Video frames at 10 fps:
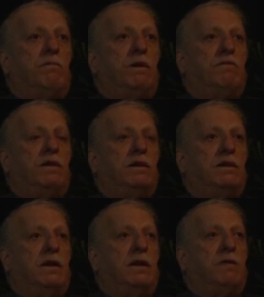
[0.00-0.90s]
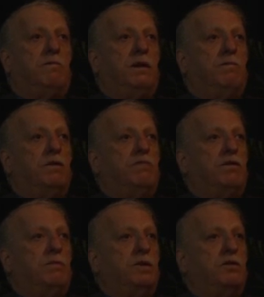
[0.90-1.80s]
preventing people
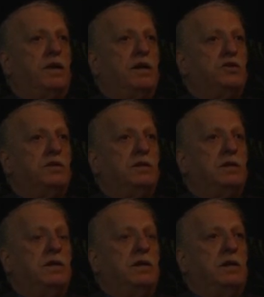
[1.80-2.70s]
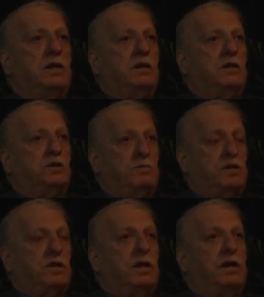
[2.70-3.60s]
from education,
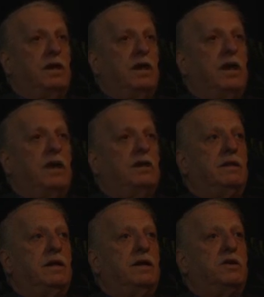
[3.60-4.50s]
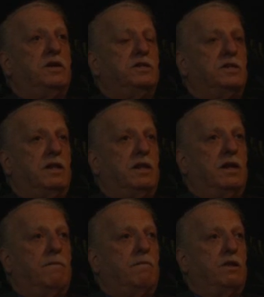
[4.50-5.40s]
especially, and increasing the
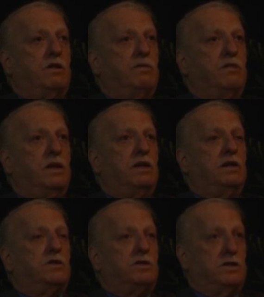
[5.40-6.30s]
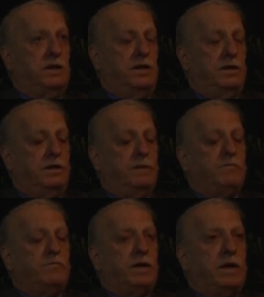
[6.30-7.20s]
number of illiteracy.
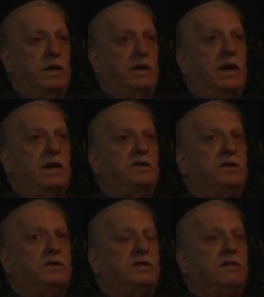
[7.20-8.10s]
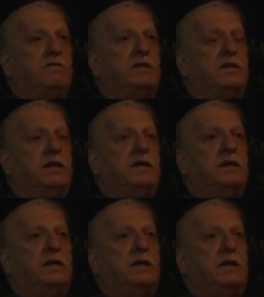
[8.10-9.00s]
In
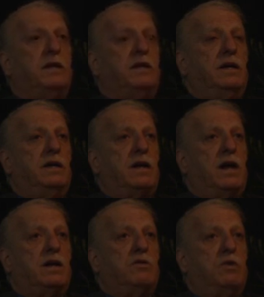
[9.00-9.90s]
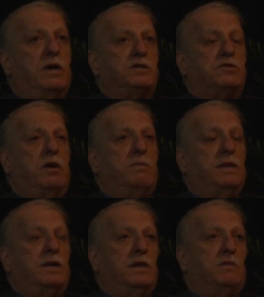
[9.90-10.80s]
1970, Iraq was
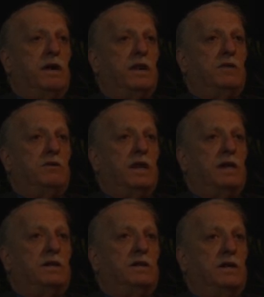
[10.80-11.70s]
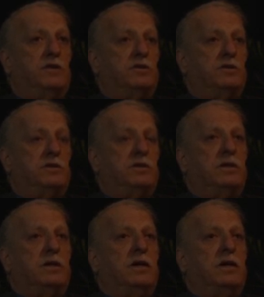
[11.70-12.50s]
commended by the United Nations